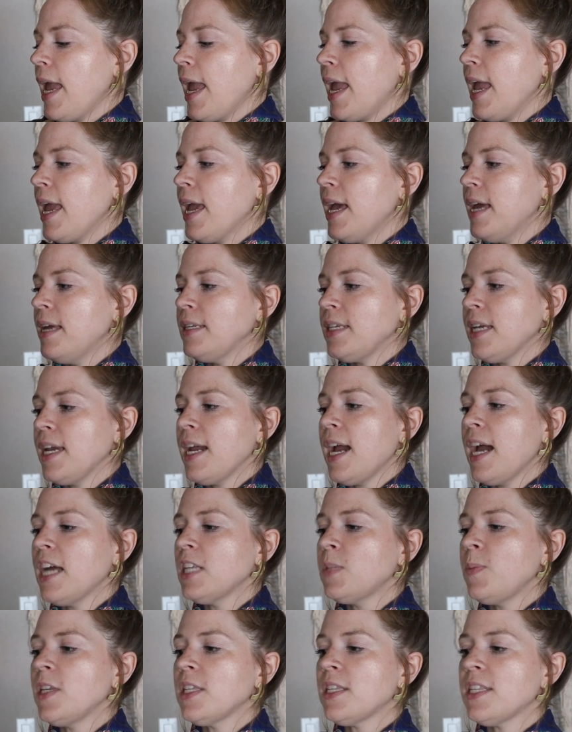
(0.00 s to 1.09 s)
and it
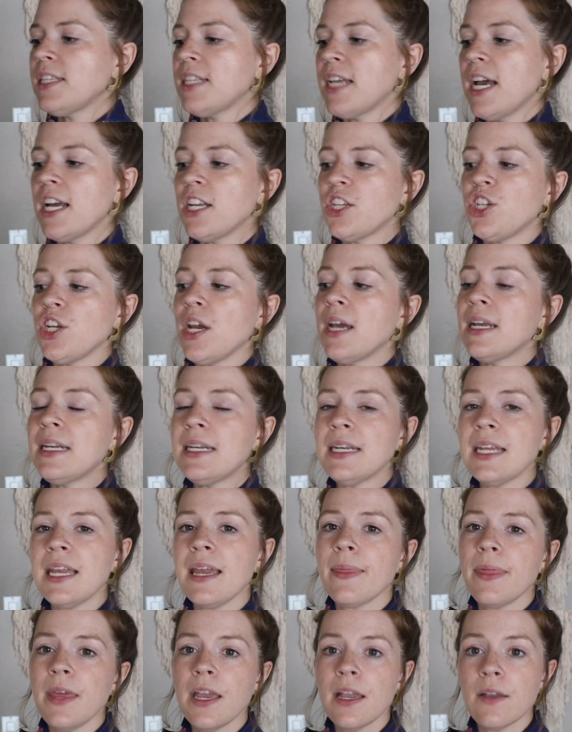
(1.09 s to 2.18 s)
has been such a
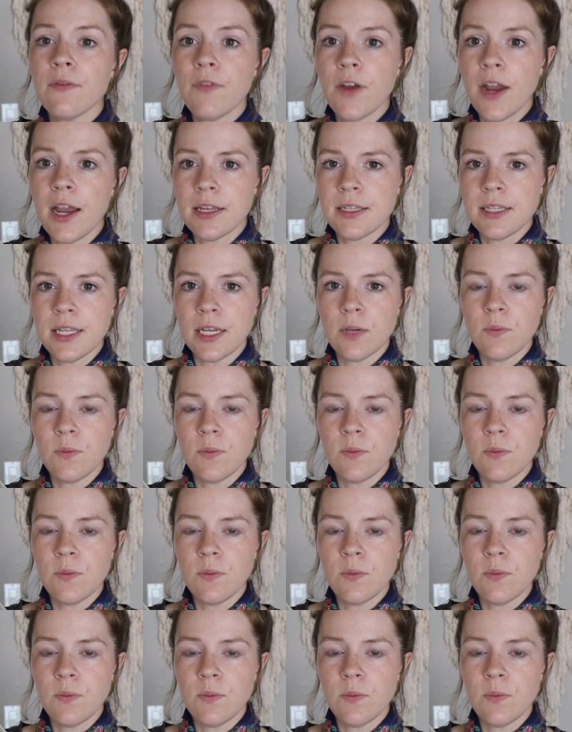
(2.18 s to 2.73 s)
neat thing for us.